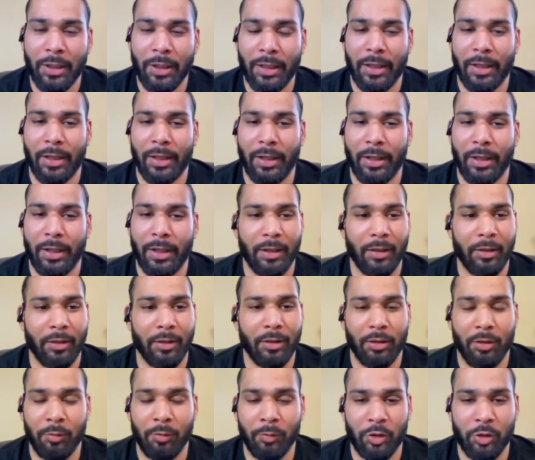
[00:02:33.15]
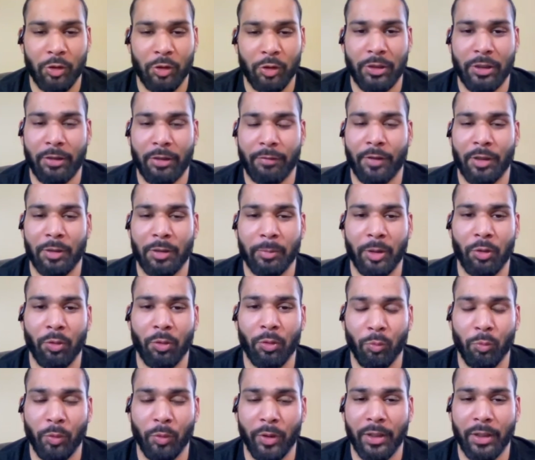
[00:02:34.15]
and eventually I find my own
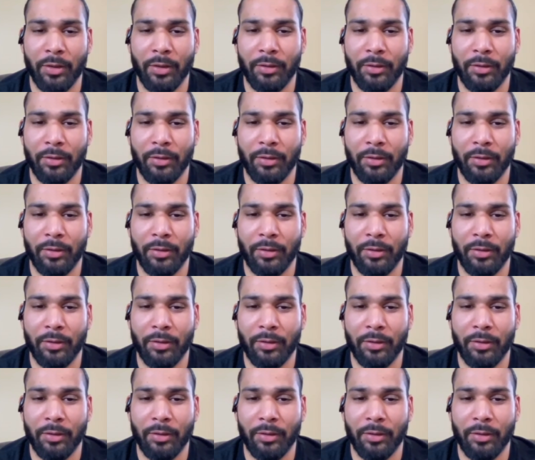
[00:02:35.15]
way.